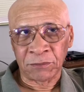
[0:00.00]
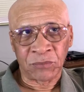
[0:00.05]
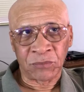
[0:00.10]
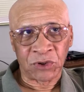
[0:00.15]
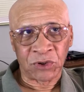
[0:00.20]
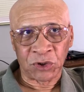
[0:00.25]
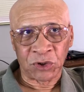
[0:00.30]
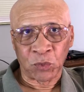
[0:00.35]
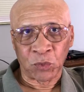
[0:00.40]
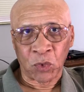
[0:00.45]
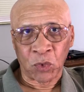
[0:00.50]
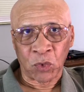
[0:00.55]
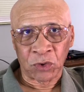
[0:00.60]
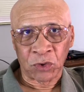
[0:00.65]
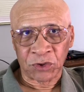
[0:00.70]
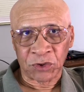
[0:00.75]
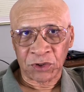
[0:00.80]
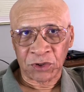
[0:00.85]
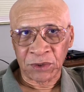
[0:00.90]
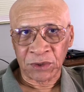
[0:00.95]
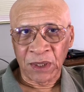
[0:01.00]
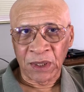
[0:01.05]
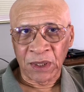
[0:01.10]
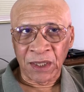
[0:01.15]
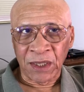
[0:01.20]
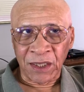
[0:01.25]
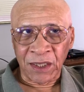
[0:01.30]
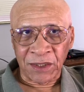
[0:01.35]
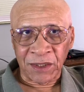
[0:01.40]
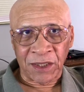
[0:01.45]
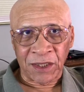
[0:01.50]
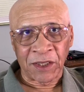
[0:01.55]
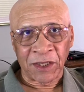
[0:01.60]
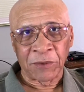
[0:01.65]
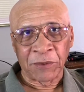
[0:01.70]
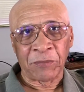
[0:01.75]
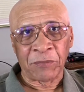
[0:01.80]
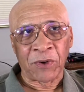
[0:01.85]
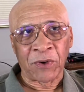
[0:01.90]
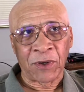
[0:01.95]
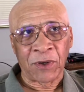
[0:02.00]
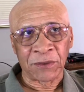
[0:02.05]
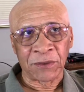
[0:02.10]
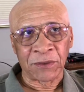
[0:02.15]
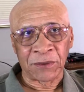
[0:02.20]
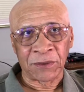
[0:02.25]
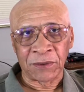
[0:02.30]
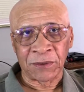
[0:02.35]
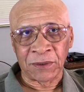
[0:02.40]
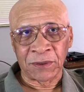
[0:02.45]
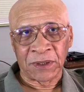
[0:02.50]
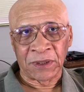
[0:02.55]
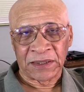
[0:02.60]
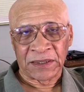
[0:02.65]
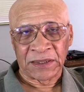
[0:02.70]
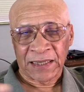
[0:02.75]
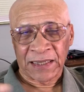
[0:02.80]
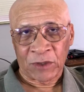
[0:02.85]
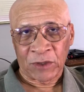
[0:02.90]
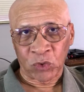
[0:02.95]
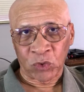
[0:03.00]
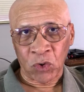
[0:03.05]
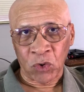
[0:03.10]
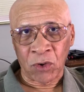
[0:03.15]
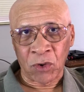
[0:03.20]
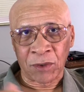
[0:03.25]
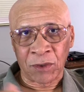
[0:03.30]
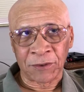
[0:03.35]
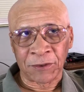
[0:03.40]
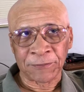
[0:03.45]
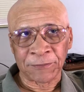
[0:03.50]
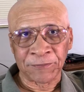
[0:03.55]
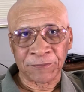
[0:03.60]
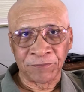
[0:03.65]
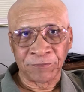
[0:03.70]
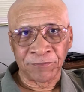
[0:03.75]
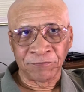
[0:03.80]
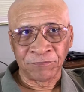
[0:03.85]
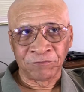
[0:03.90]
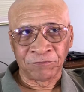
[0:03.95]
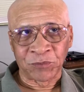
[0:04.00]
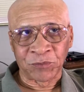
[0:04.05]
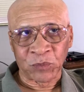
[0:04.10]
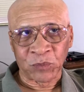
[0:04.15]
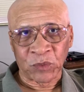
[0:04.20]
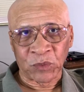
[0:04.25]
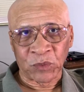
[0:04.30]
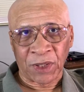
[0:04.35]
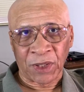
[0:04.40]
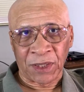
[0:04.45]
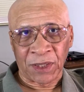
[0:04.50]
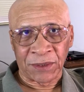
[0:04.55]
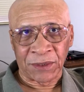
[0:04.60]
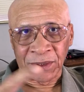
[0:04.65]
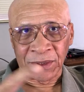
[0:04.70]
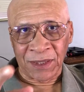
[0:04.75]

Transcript: She was taking part in a town hall. Okay.